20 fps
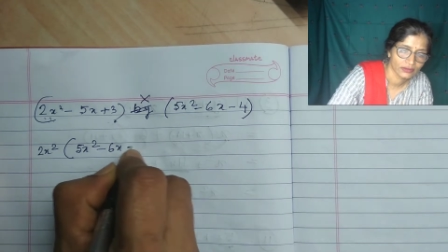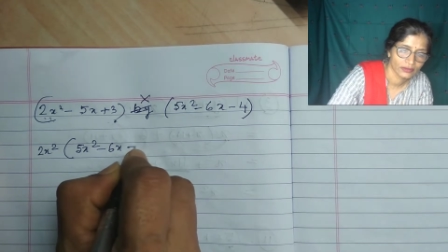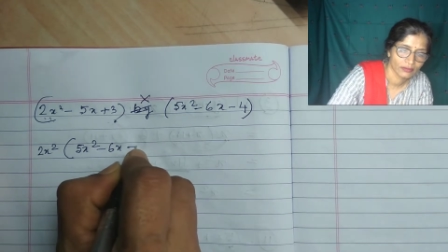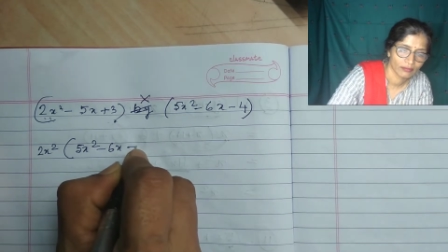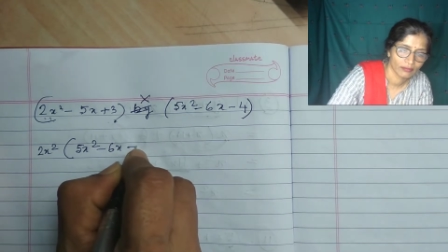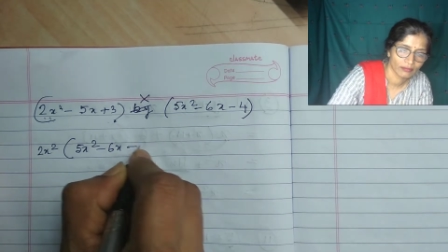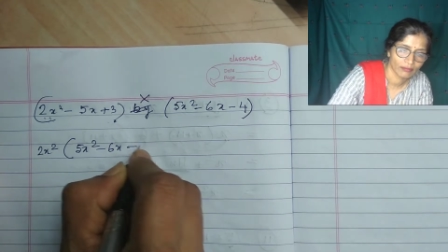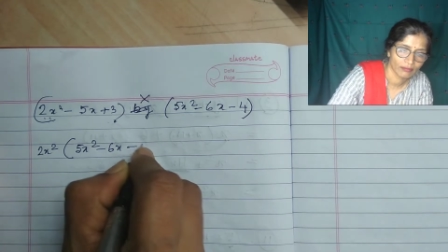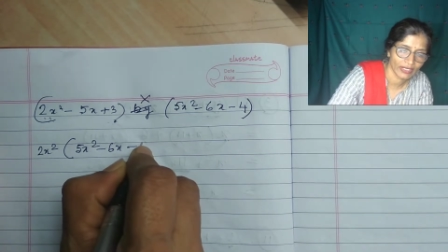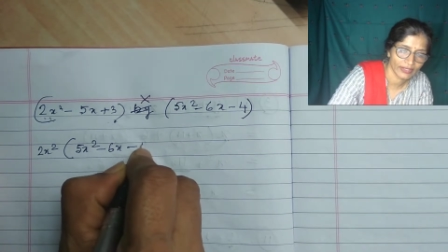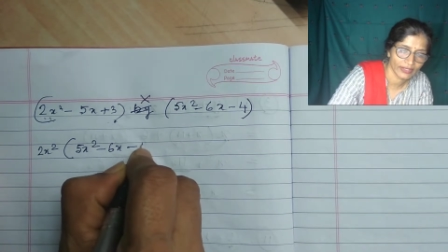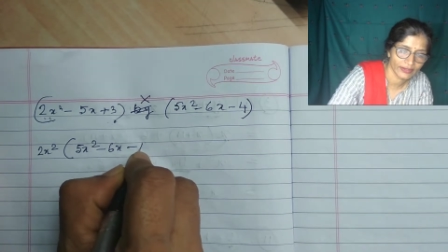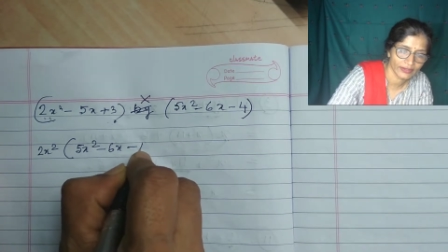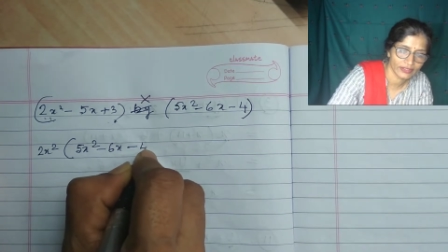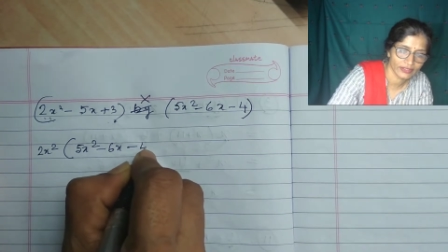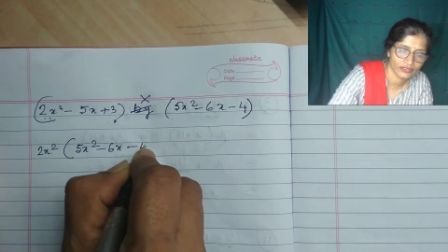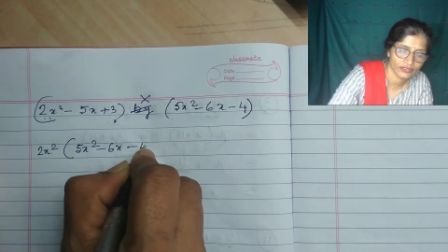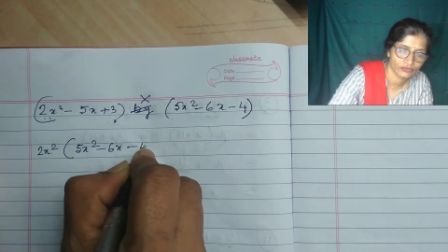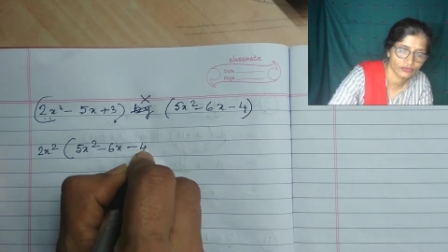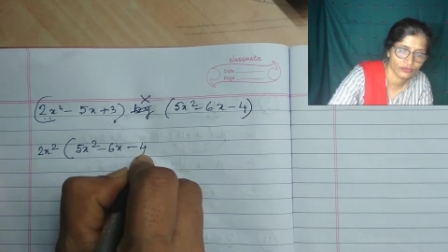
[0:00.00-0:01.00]

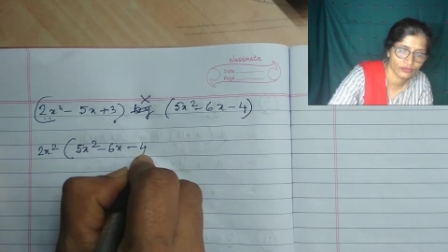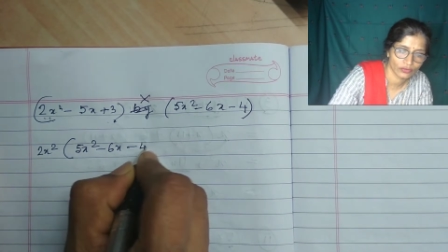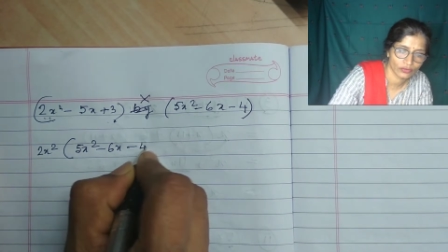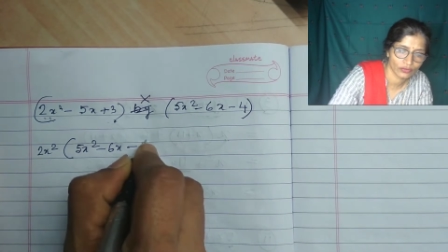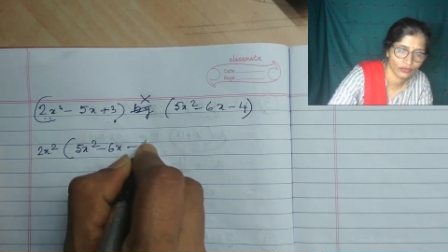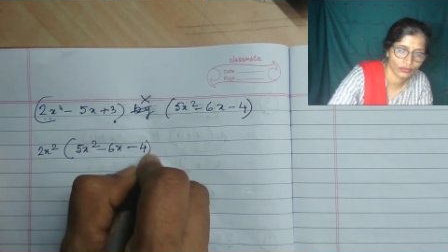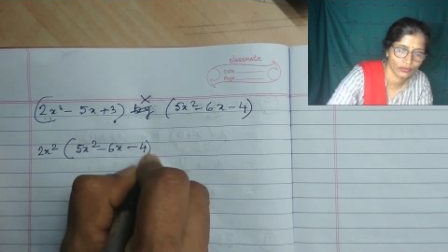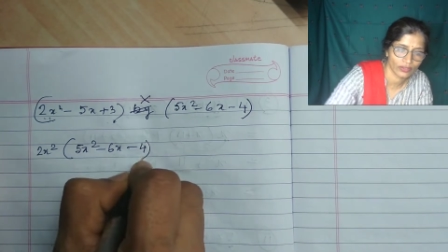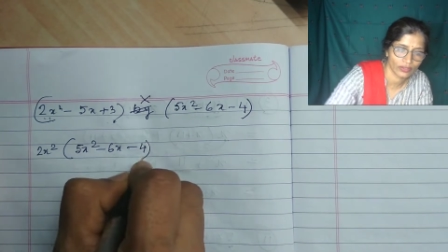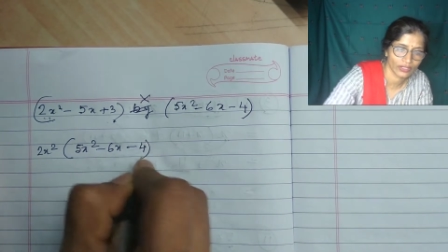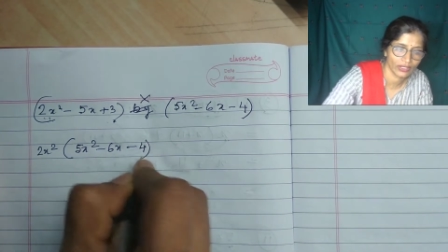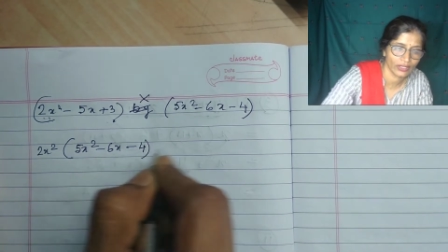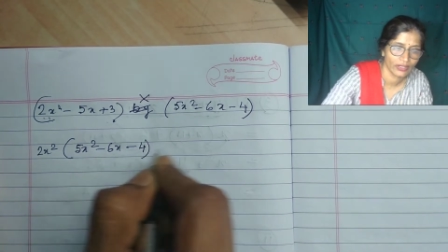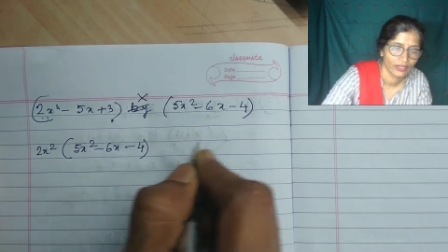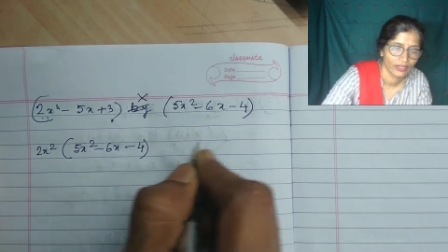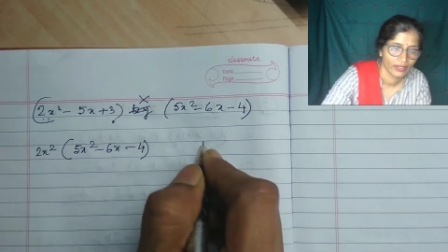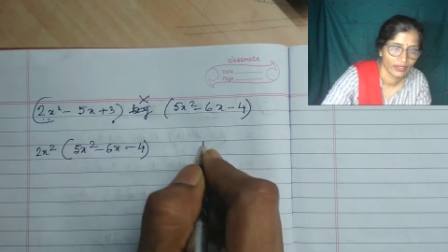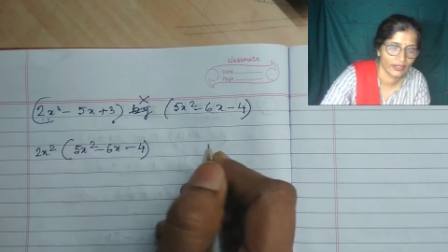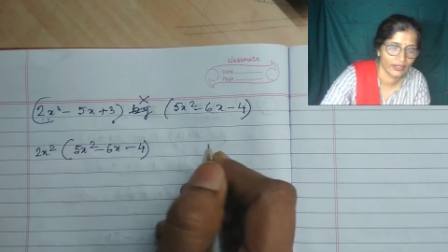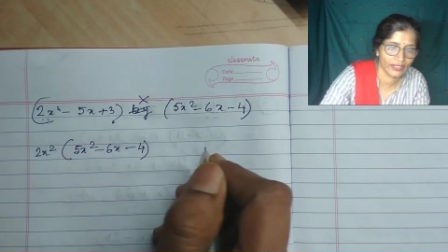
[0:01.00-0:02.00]
minus 4. Okay,
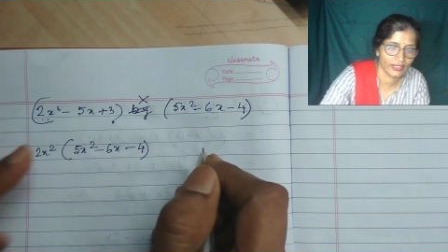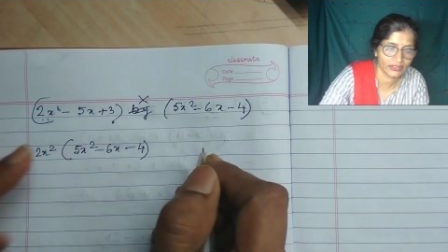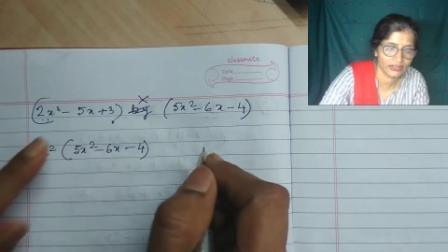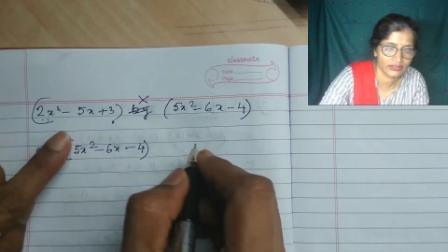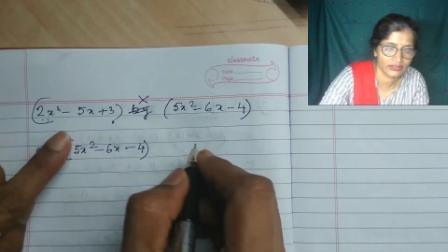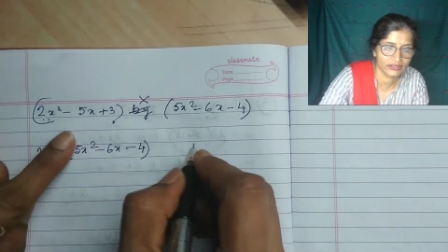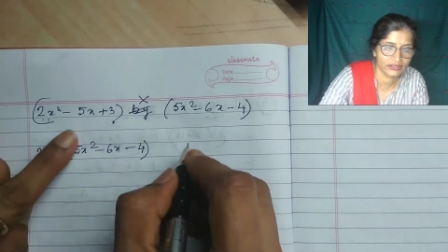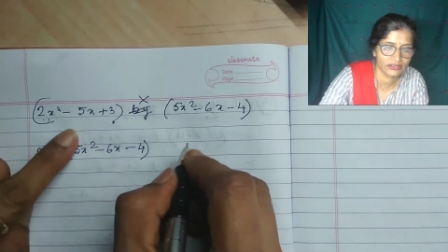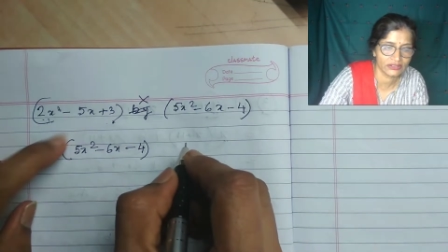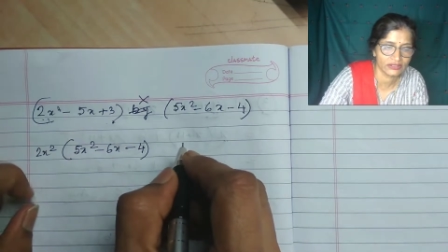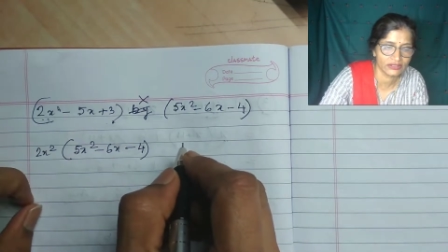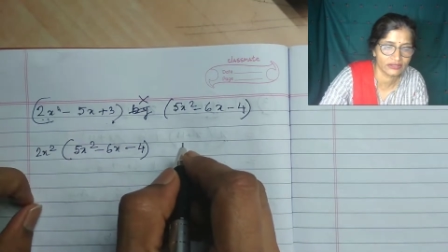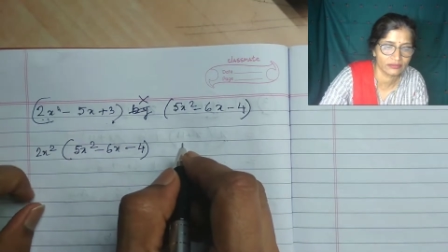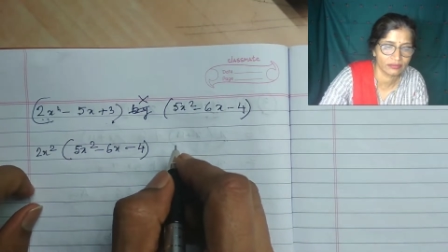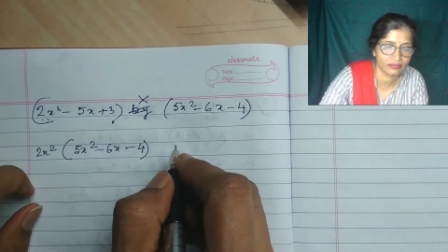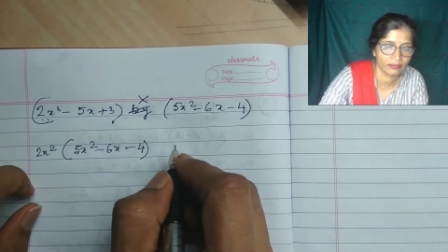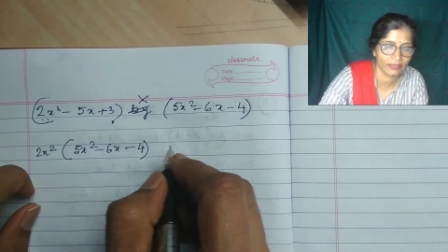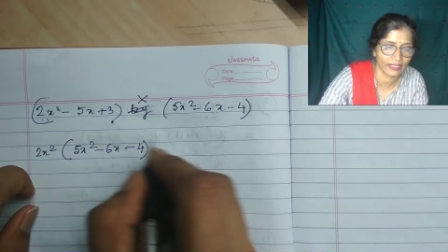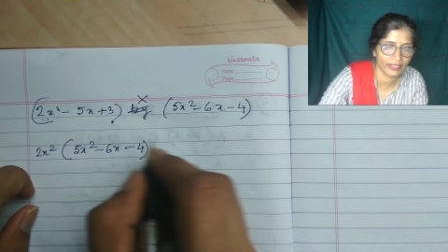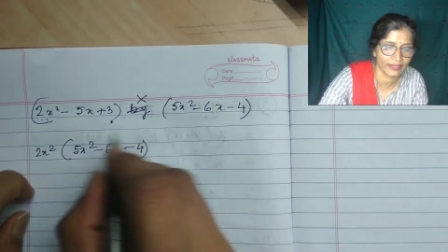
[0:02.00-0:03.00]
next is this
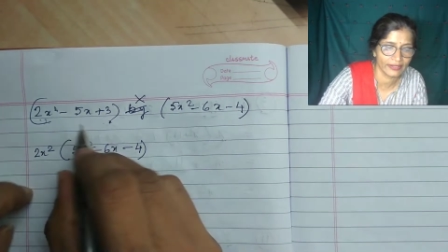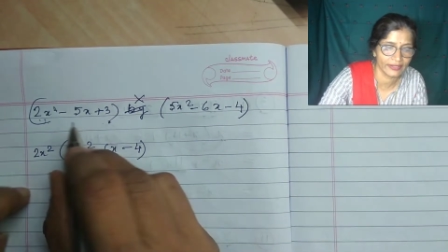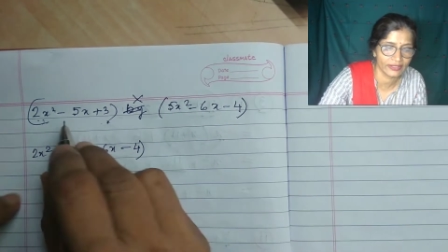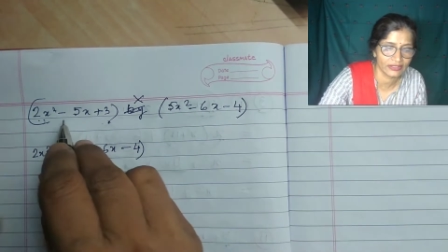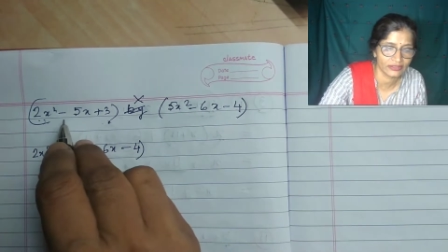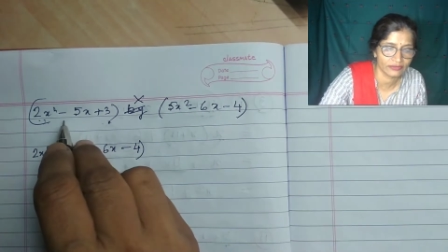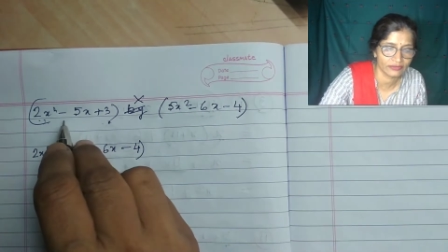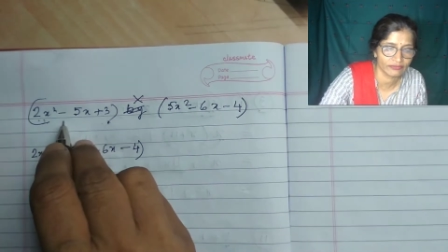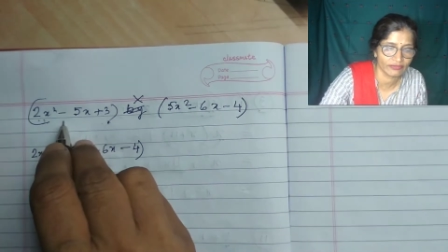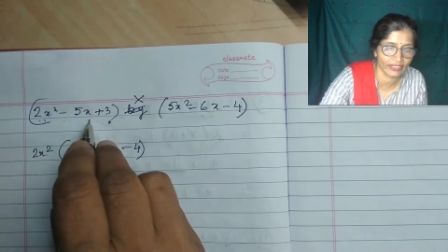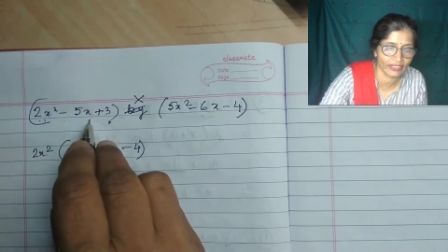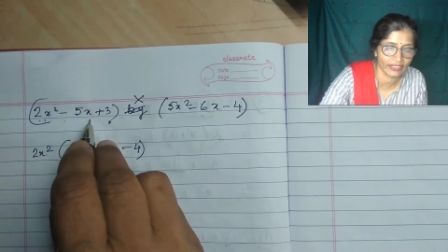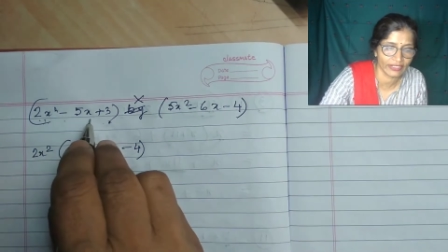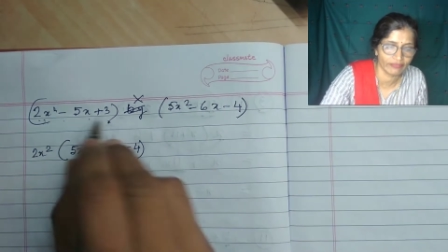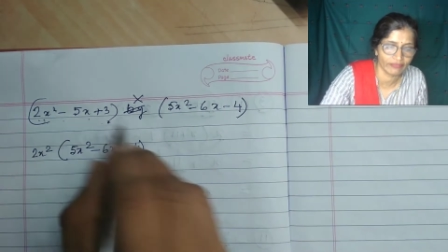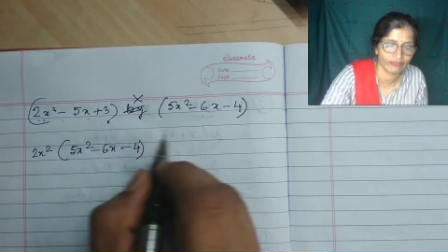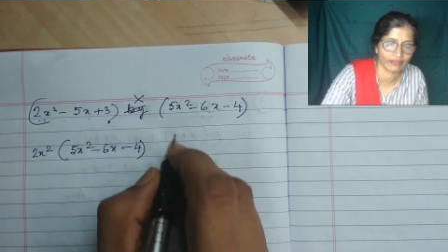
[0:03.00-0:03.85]
minus 5x.